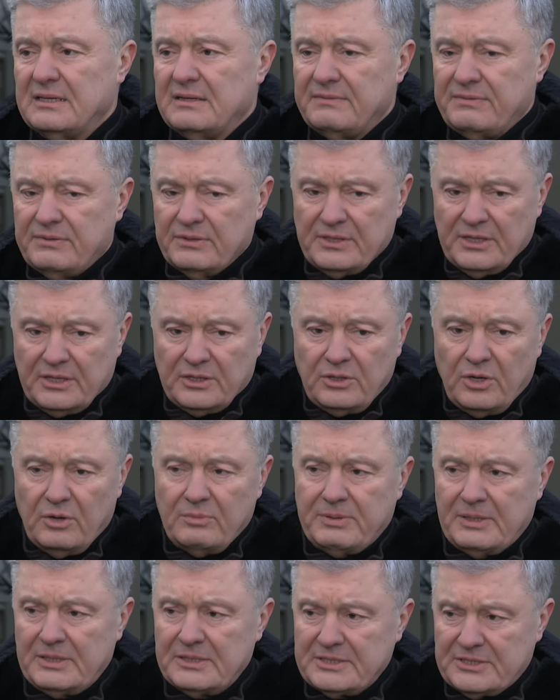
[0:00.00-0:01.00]
for the
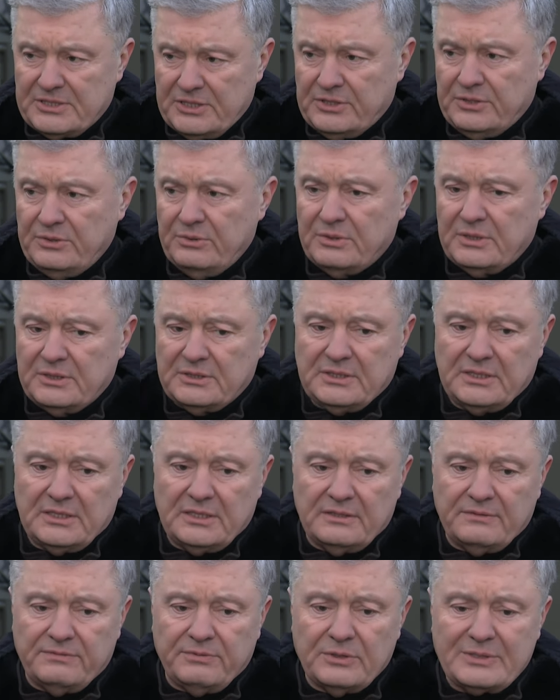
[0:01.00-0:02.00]
global security
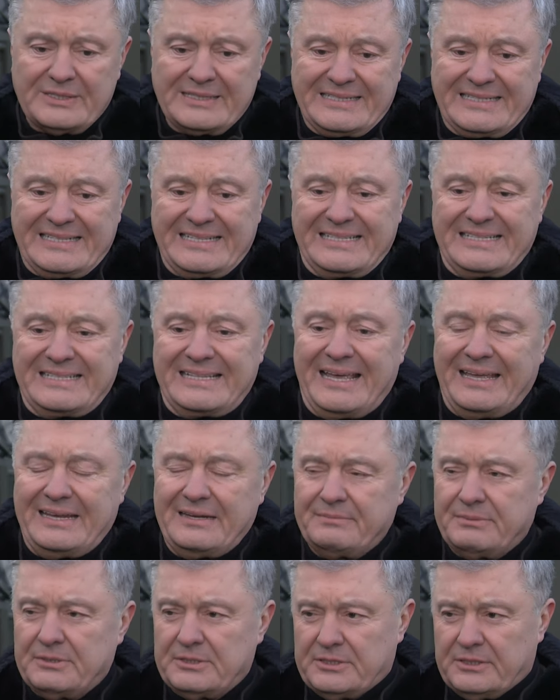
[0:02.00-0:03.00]
and for the
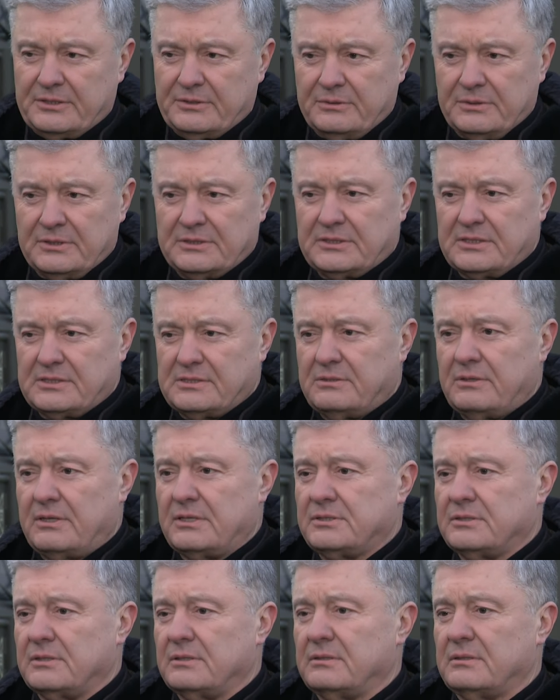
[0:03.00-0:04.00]
sustainable security
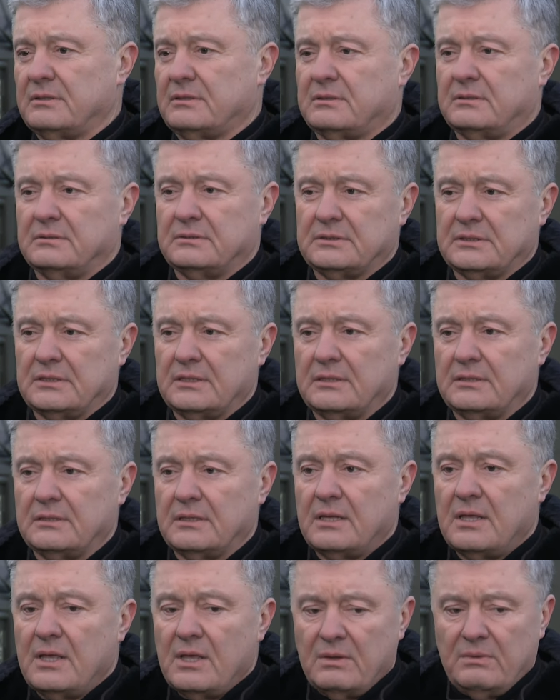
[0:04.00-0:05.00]
situation on the continent.
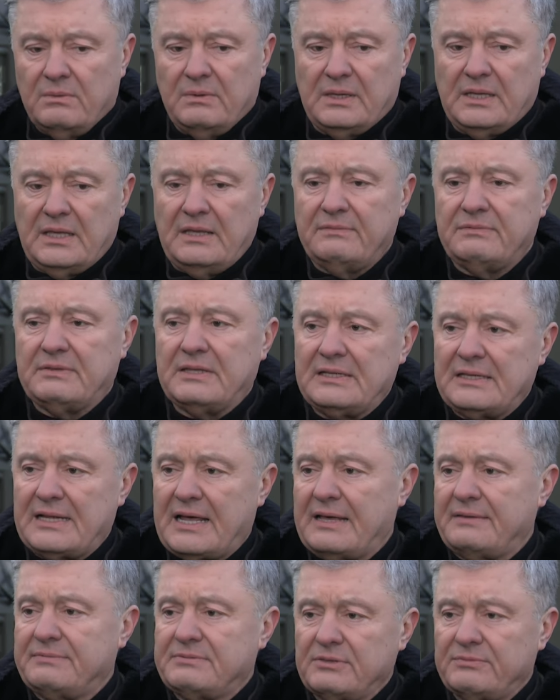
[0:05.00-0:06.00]
We give the
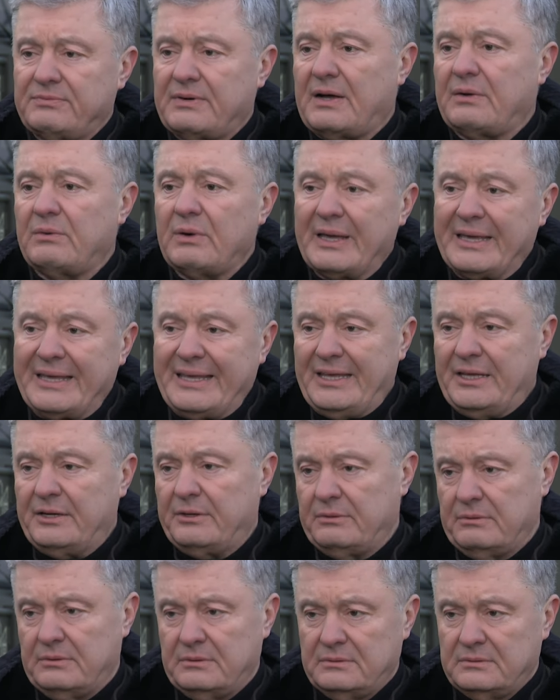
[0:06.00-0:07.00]
lives of our
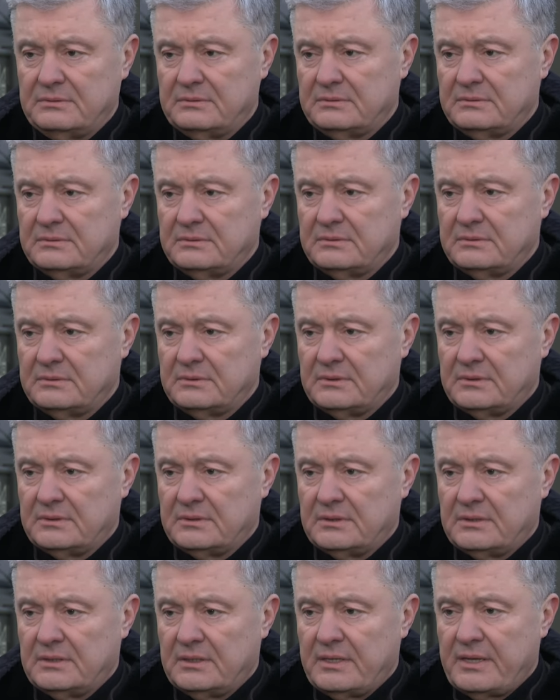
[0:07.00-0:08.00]
hero.
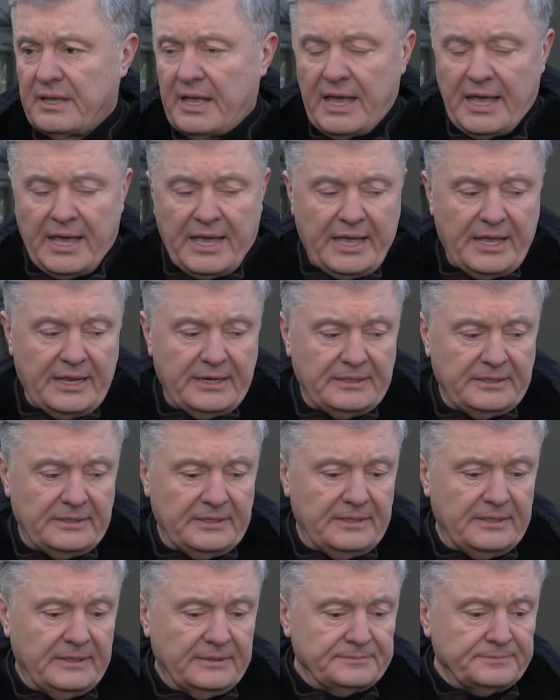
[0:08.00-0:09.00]

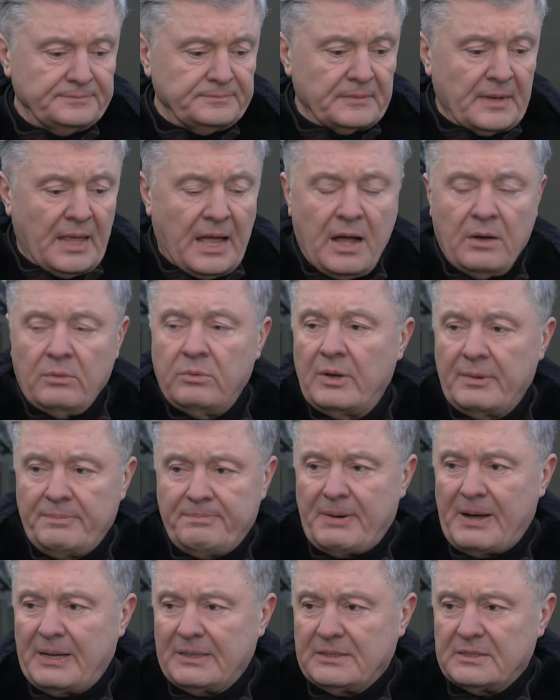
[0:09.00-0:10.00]
And our
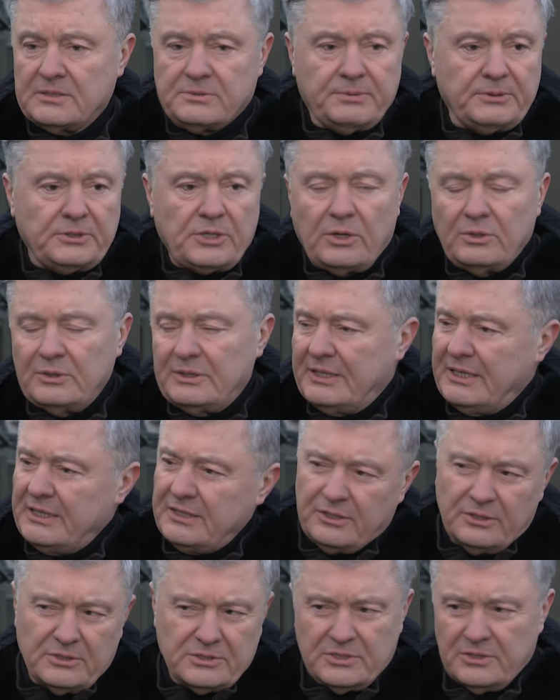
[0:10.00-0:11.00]
partners, we don't
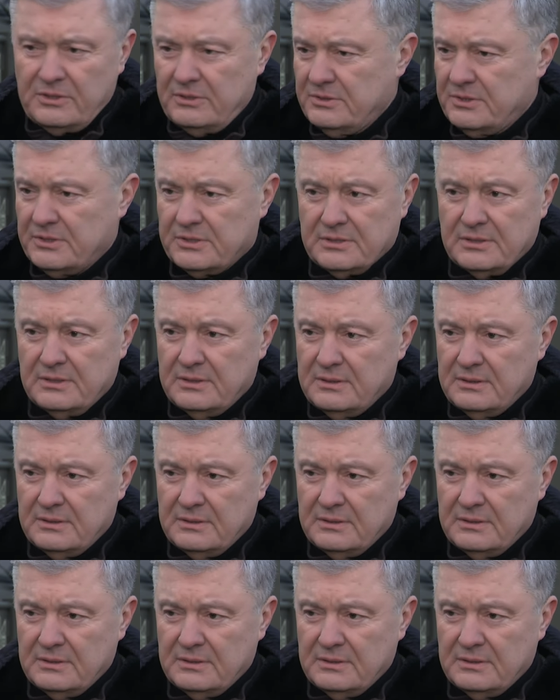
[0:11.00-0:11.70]
need your soldiers.